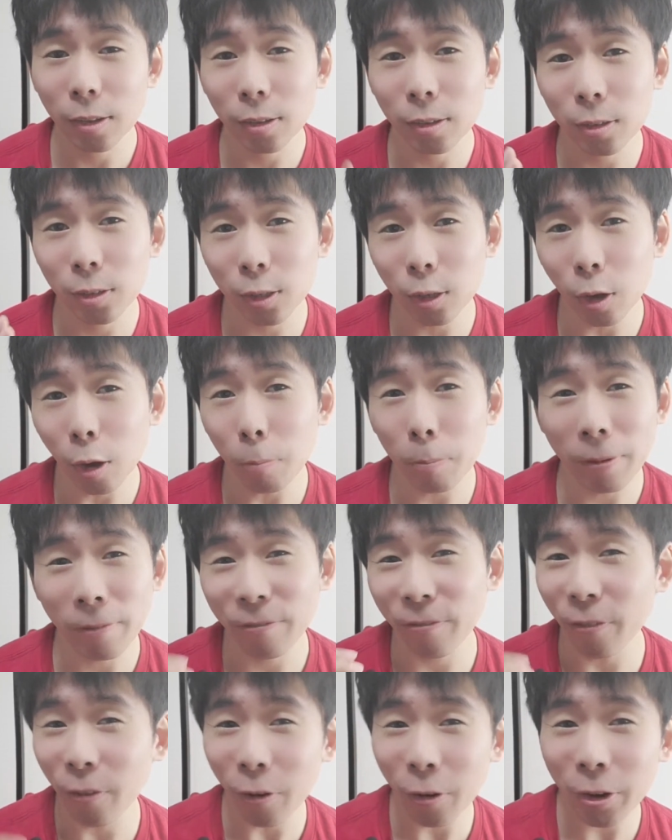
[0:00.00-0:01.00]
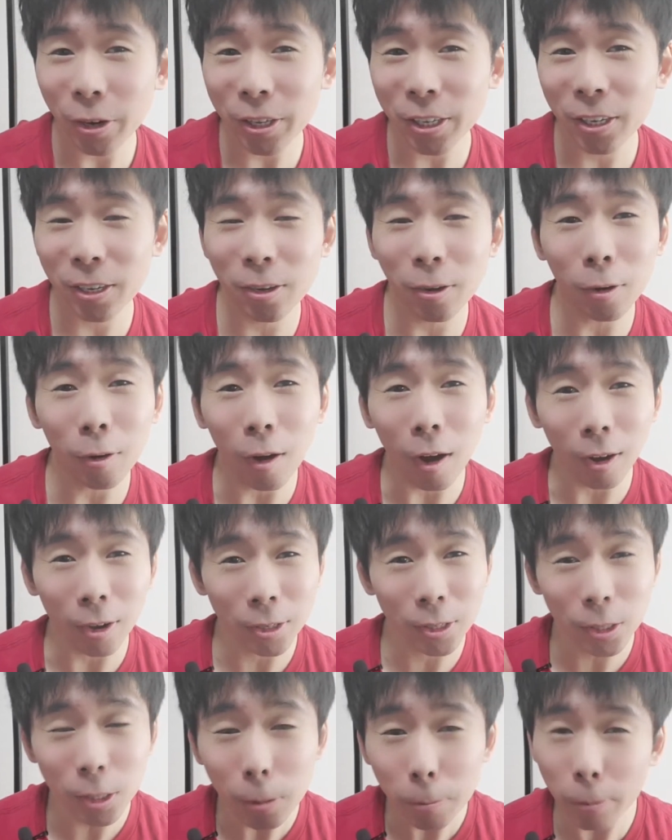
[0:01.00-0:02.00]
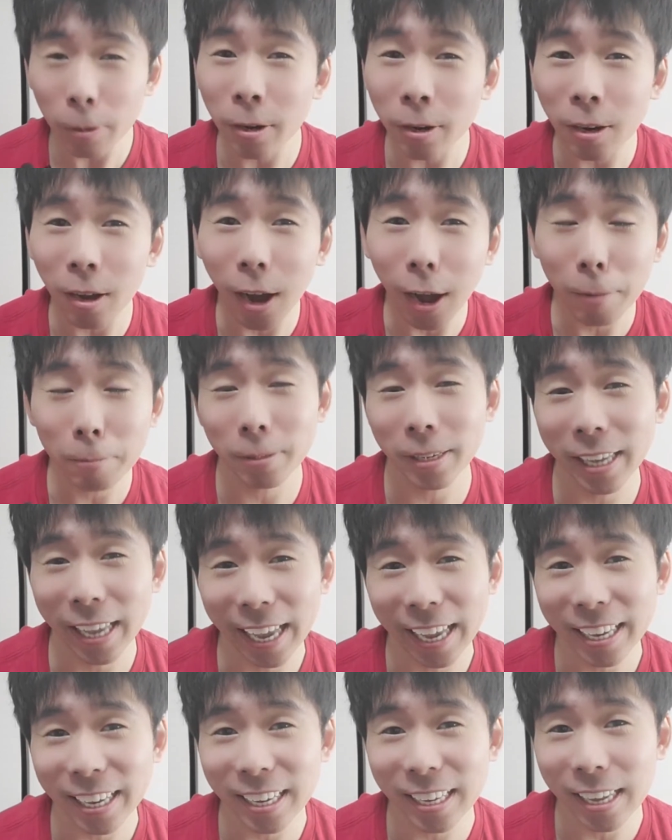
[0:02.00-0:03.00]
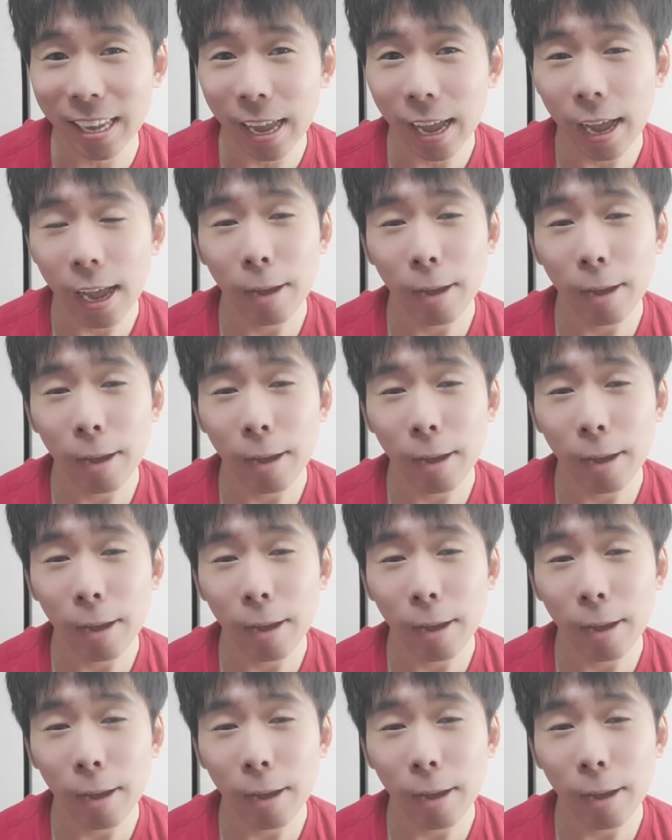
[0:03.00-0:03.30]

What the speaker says: So before you go all super complicated,